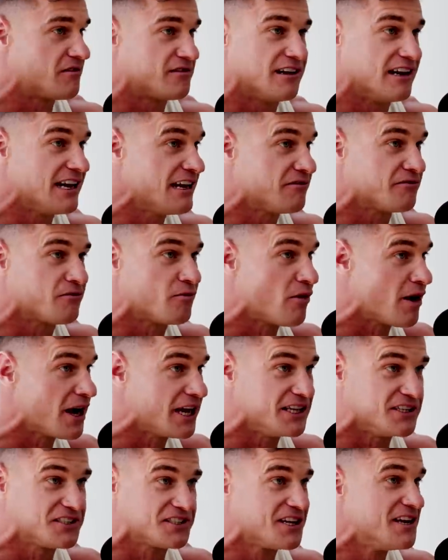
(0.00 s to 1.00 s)
lift
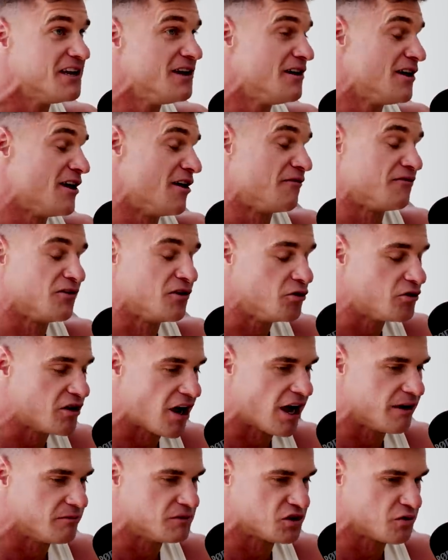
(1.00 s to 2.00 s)
weights a few
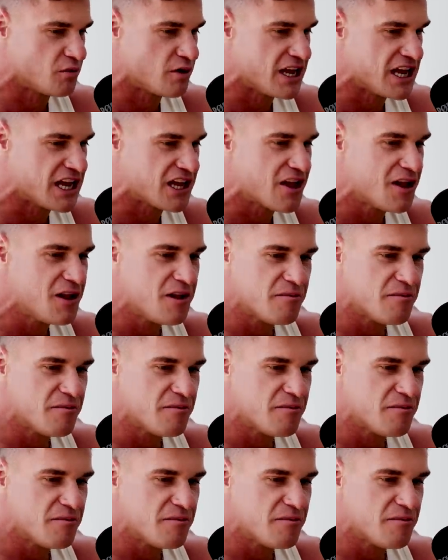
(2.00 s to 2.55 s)
times a week.